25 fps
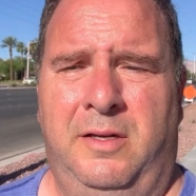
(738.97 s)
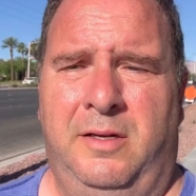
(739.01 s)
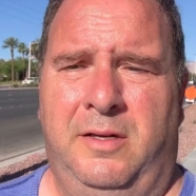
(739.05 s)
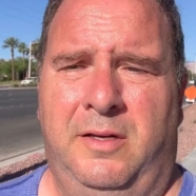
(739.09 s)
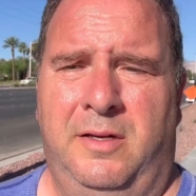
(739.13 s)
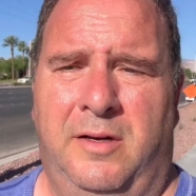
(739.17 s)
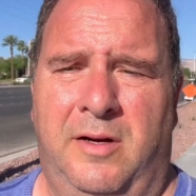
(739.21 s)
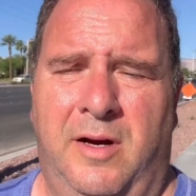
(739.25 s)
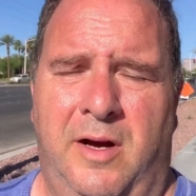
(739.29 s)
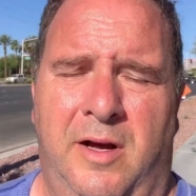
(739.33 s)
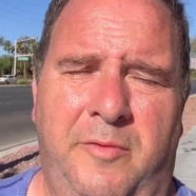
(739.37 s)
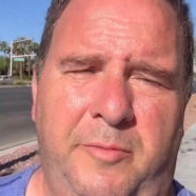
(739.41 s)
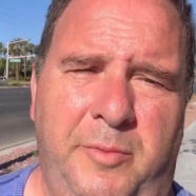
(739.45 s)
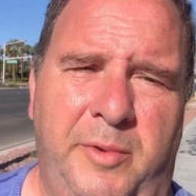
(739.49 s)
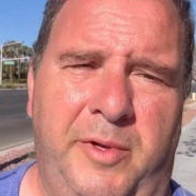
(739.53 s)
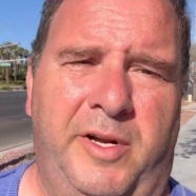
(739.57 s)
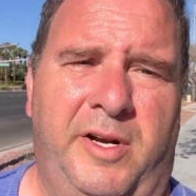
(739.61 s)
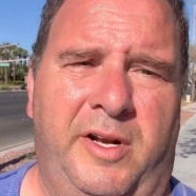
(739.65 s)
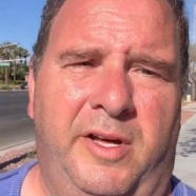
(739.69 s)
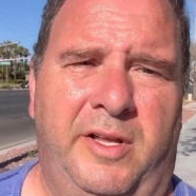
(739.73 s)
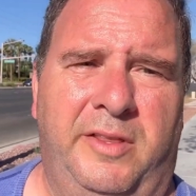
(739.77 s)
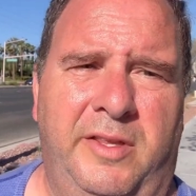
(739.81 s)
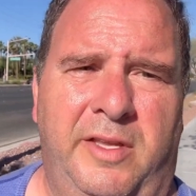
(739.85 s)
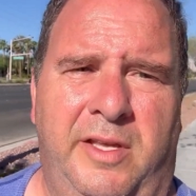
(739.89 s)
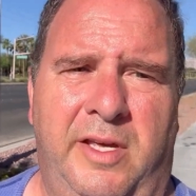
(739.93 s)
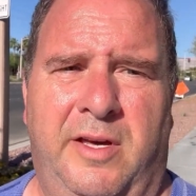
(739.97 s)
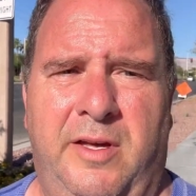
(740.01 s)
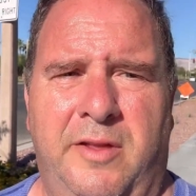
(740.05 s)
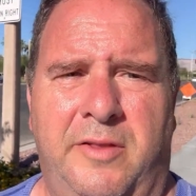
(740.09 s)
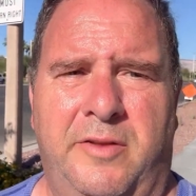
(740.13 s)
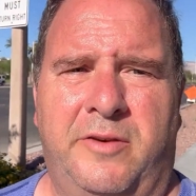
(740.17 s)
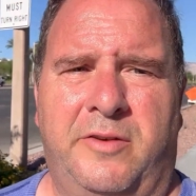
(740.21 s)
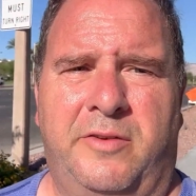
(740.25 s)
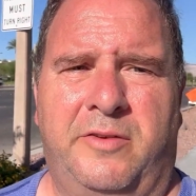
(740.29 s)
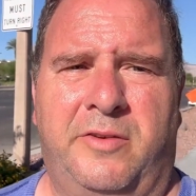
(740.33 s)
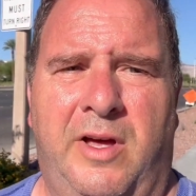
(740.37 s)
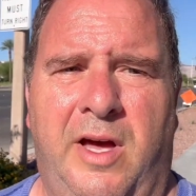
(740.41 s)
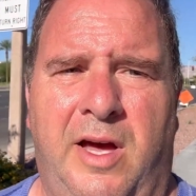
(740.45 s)
You know, I've been on the
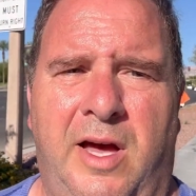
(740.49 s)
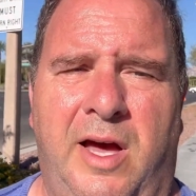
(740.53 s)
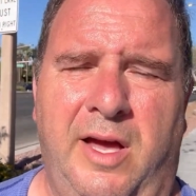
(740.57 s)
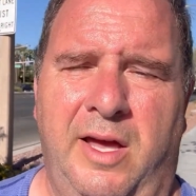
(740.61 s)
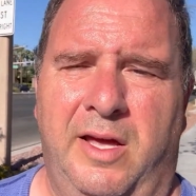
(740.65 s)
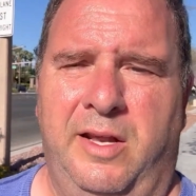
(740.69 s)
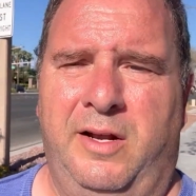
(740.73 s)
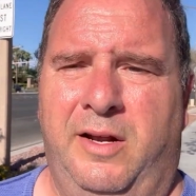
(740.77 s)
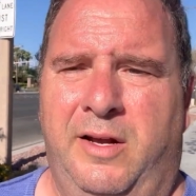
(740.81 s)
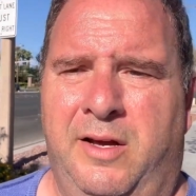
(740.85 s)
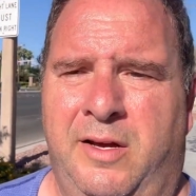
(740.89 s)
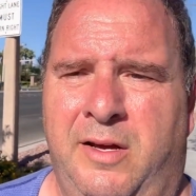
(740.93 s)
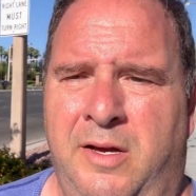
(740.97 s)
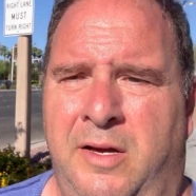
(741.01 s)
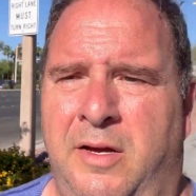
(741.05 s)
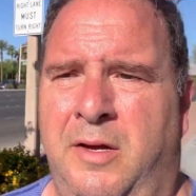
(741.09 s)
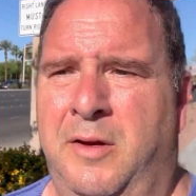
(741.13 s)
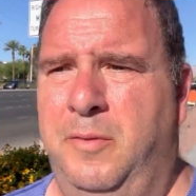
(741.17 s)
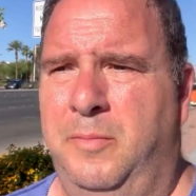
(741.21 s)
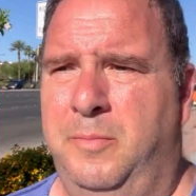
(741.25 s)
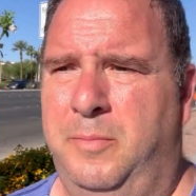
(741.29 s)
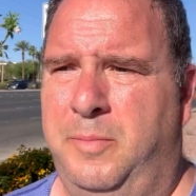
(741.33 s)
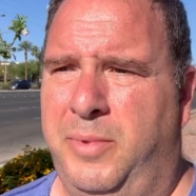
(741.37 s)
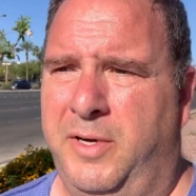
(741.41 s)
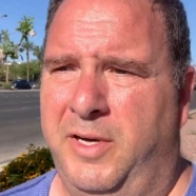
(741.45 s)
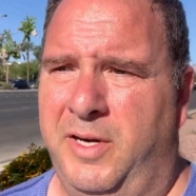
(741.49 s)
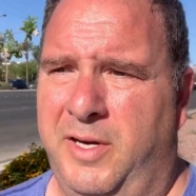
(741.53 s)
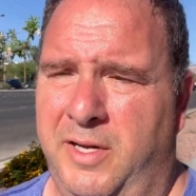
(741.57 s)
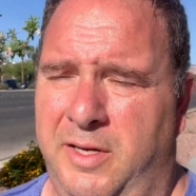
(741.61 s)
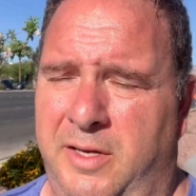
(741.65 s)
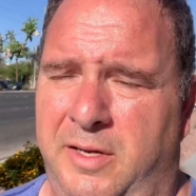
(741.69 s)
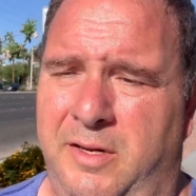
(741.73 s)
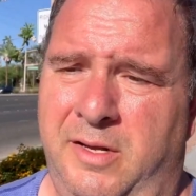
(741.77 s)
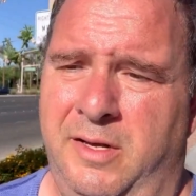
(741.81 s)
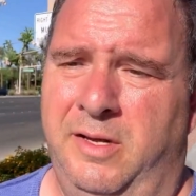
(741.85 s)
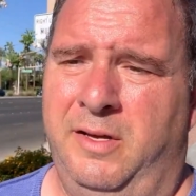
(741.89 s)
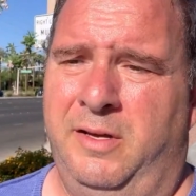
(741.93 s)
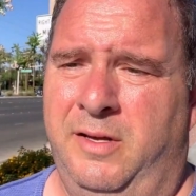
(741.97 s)
other side, but
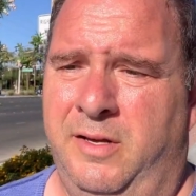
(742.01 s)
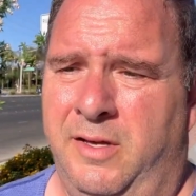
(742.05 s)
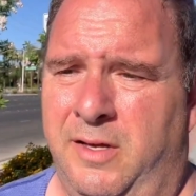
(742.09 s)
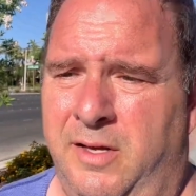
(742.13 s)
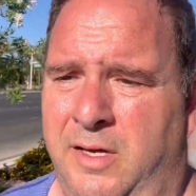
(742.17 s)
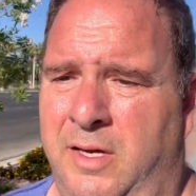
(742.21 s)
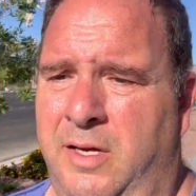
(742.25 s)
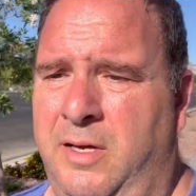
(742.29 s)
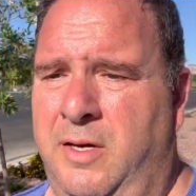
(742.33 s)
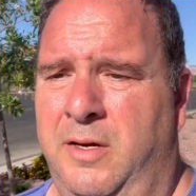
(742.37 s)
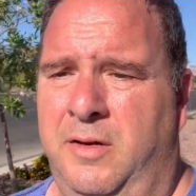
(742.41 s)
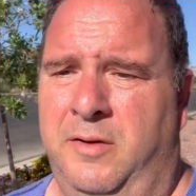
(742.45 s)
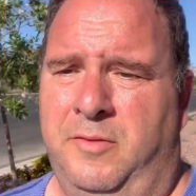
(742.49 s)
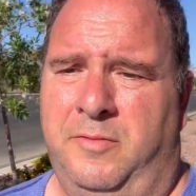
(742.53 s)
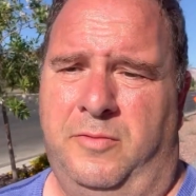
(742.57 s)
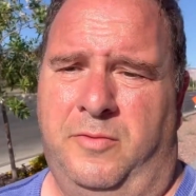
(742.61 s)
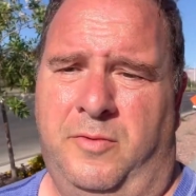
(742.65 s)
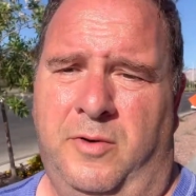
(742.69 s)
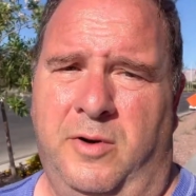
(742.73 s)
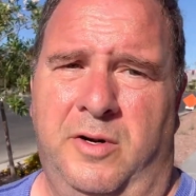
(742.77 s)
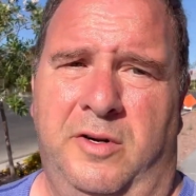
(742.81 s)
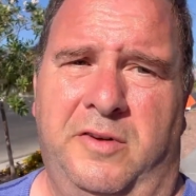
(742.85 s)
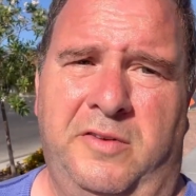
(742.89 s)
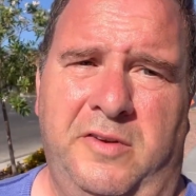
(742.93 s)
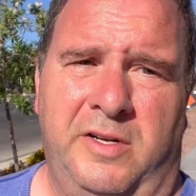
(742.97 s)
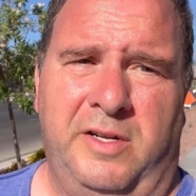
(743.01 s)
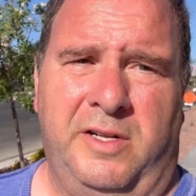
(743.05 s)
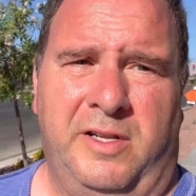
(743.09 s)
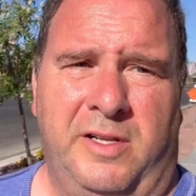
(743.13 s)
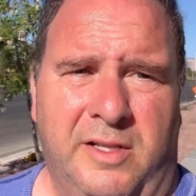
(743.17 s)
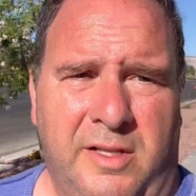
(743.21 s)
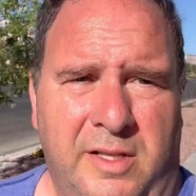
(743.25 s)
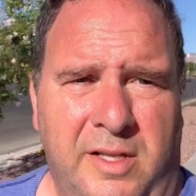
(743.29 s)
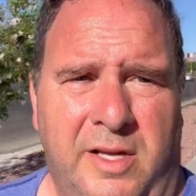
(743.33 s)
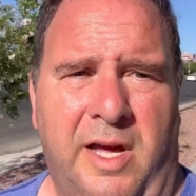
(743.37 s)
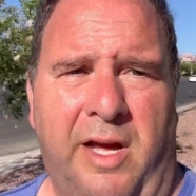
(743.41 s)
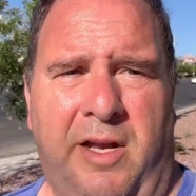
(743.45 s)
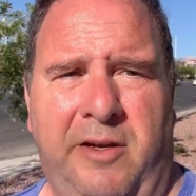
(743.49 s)

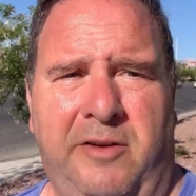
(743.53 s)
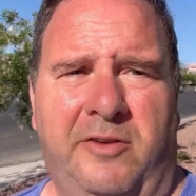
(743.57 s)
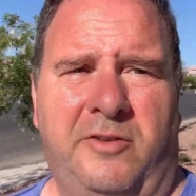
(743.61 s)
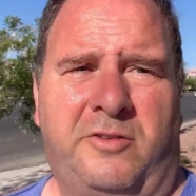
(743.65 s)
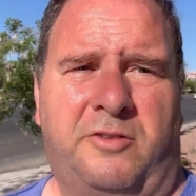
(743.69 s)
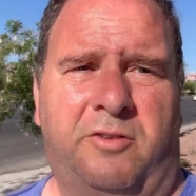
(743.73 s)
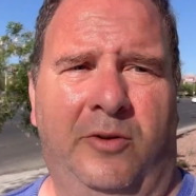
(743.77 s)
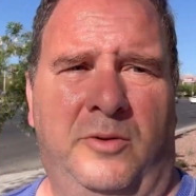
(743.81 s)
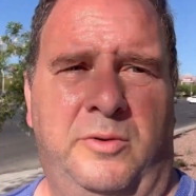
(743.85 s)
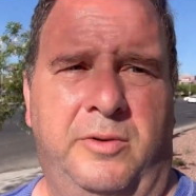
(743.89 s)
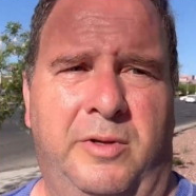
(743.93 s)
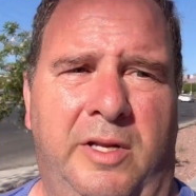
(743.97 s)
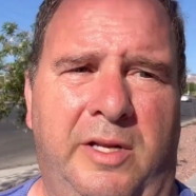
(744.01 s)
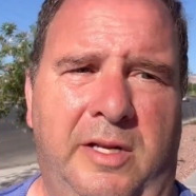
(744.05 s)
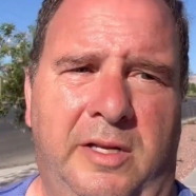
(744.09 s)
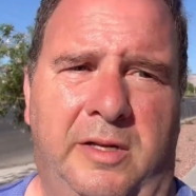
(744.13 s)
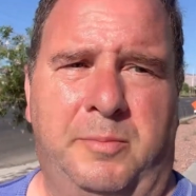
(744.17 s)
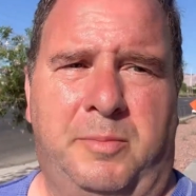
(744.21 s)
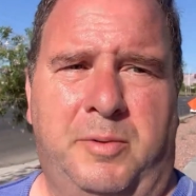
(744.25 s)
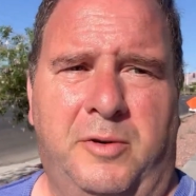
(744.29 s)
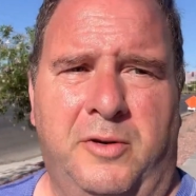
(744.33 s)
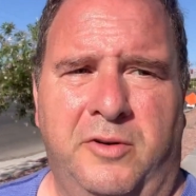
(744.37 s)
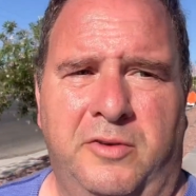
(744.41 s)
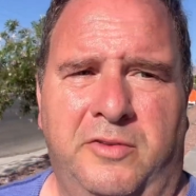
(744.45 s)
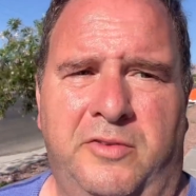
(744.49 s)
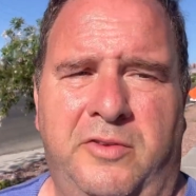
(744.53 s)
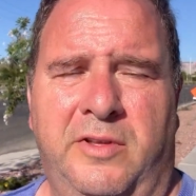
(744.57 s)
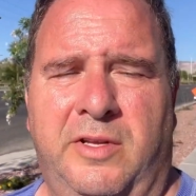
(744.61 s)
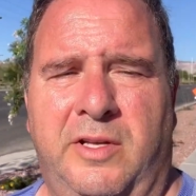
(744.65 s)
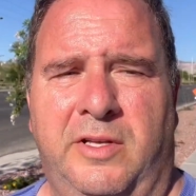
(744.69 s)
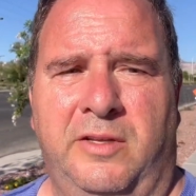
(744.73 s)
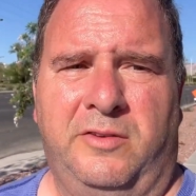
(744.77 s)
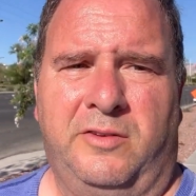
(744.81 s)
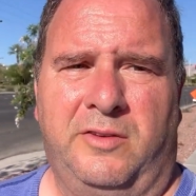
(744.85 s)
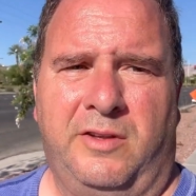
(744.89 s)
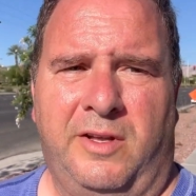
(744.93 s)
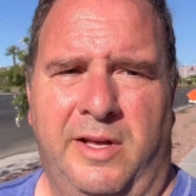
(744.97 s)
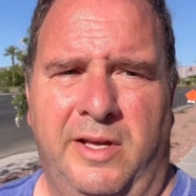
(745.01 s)
fortunately, I just don't need to push
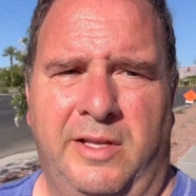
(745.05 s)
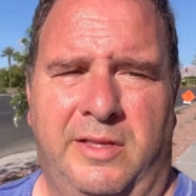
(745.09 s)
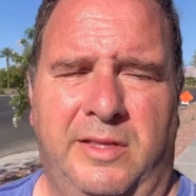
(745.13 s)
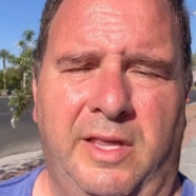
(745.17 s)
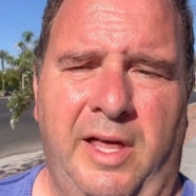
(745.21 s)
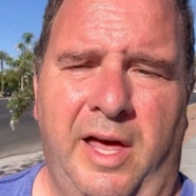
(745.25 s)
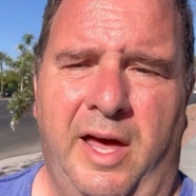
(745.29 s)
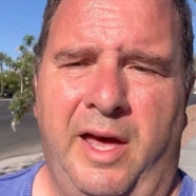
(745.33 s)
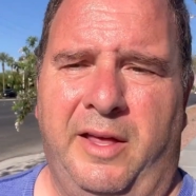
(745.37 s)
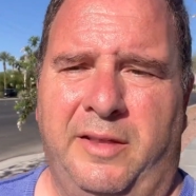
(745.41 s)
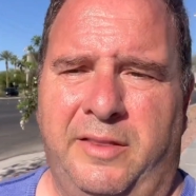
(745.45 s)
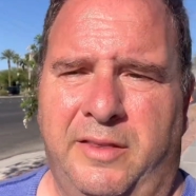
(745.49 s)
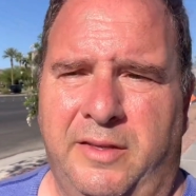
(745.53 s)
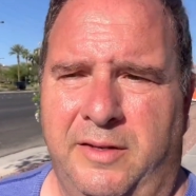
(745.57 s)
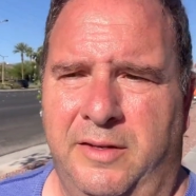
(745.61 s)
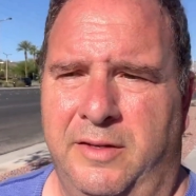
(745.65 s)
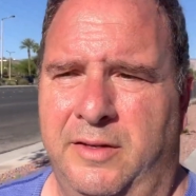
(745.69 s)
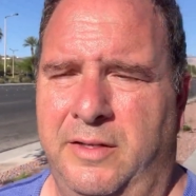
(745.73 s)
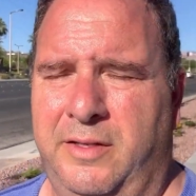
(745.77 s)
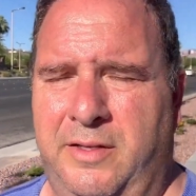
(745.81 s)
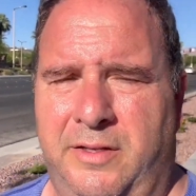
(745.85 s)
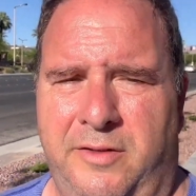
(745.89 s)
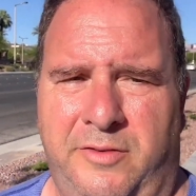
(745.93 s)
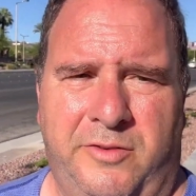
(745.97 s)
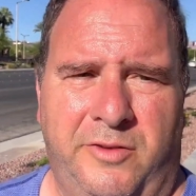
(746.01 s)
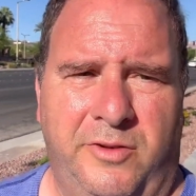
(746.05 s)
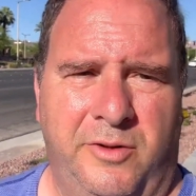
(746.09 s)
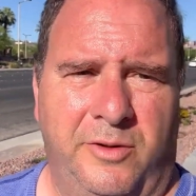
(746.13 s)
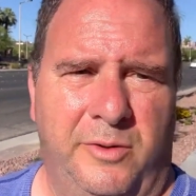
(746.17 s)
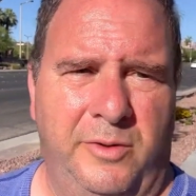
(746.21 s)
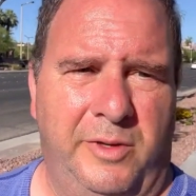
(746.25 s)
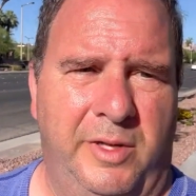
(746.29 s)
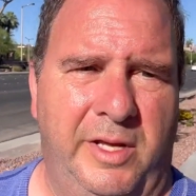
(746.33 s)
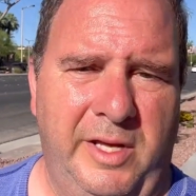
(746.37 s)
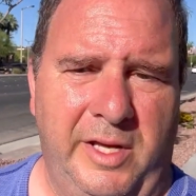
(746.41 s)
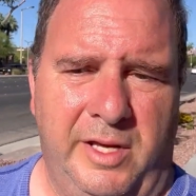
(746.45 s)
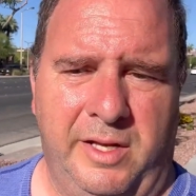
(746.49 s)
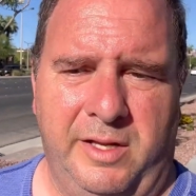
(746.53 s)
things like that. There's no
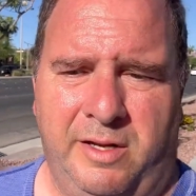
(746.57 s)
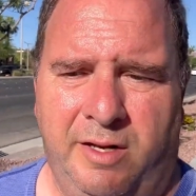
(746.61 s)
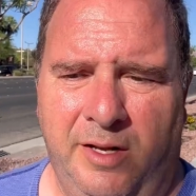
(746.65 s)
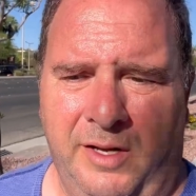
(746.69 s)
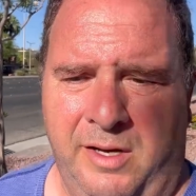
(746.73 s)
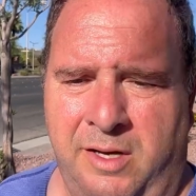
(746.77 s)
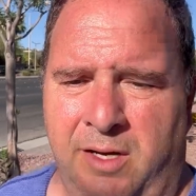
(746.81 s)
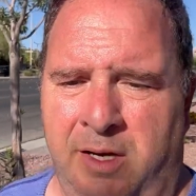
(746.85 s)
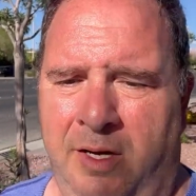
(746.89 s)
need.